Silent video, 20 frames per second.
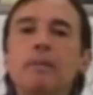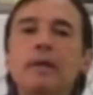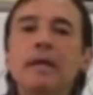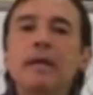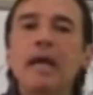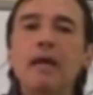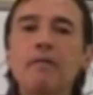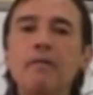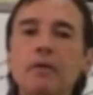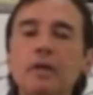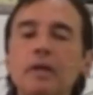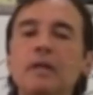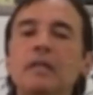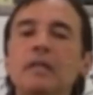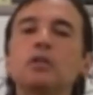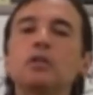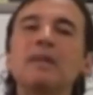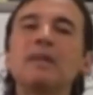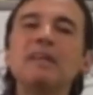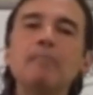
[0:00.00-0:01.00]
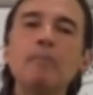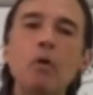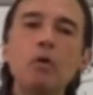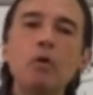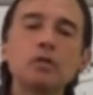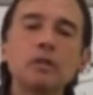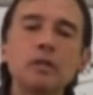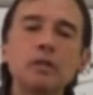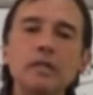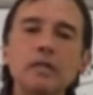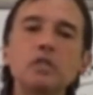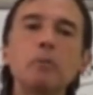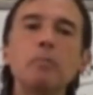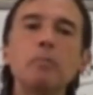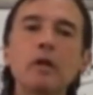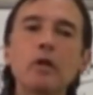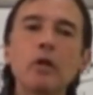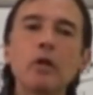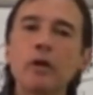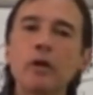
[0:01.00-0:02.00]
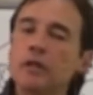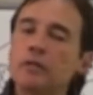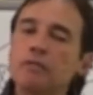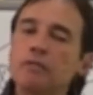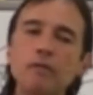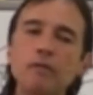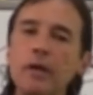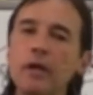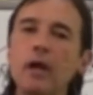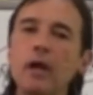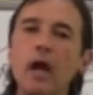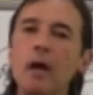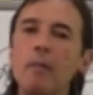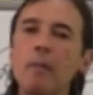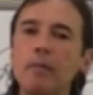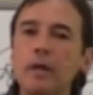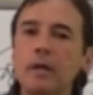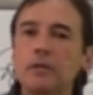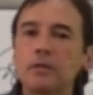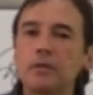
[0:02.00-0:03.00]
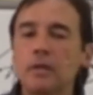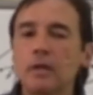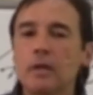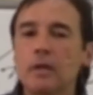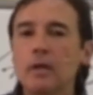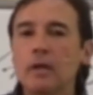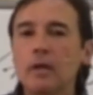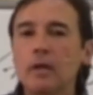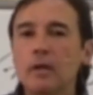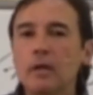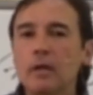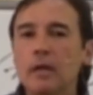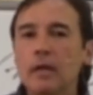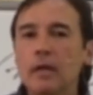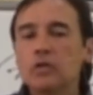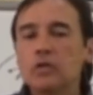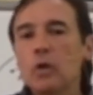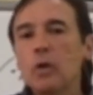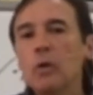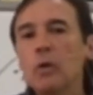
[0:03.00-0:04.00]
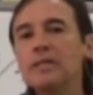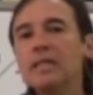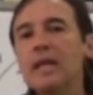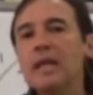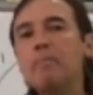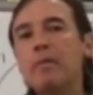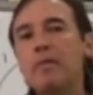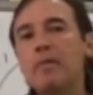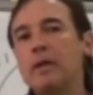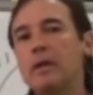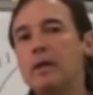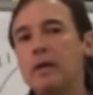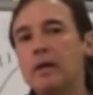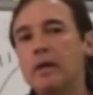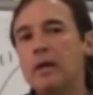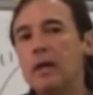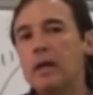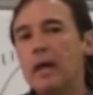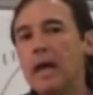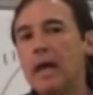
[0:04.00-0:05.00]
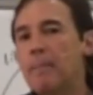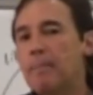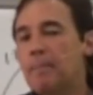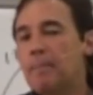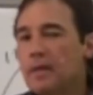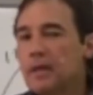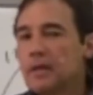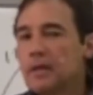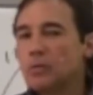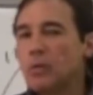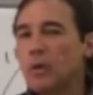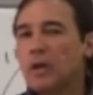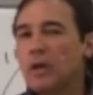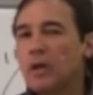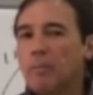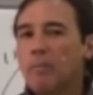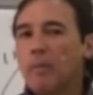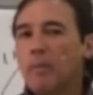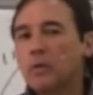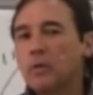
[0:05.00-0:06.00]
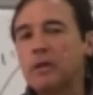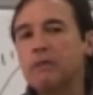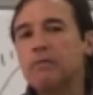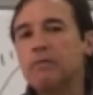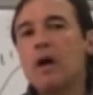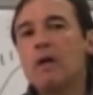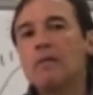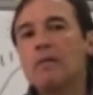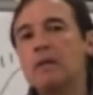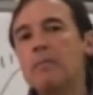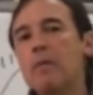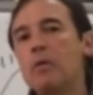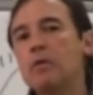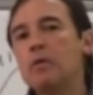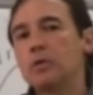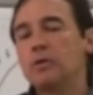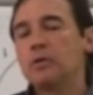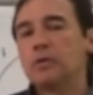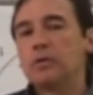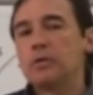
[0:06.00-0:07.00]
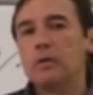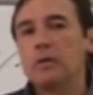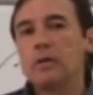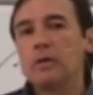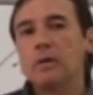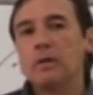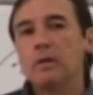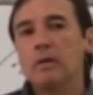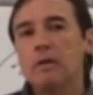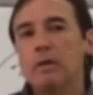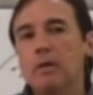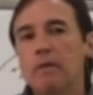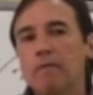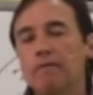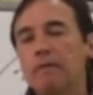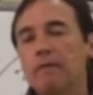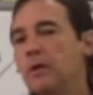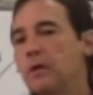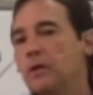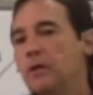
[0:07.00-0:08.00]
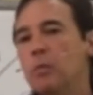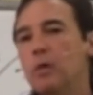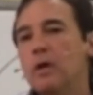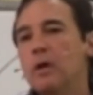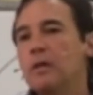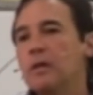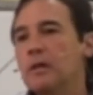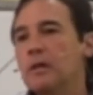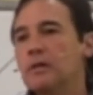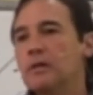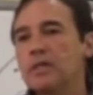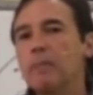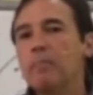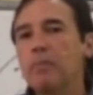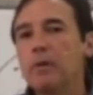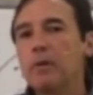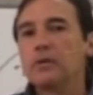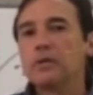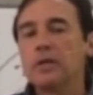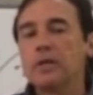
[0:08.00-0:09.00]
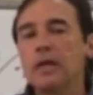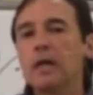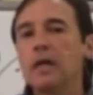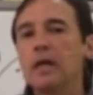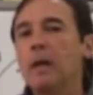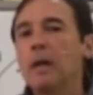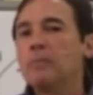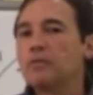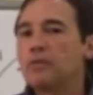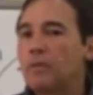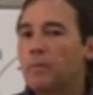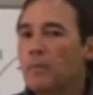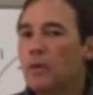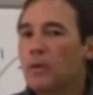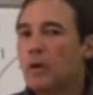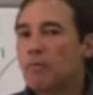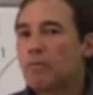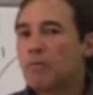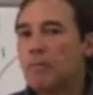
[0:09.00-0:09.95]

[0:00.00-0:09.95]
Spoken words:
a behavior that needs to be, an emotion that needs to be learned. It's very complex. And so is empathy. Empathy is one of the most evolved emotions. Fear is one of the simplest, and it comes from,